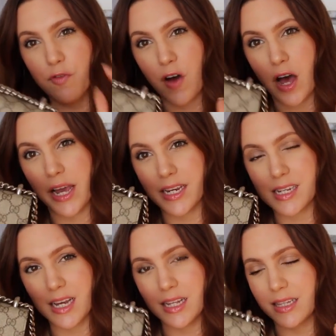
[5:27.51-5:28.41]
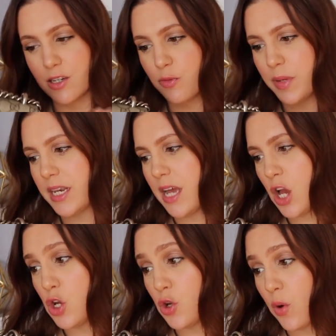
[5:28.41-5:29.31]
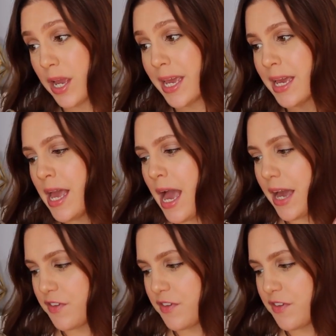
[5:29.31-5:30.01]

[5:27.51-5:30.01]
find a little bit annoying.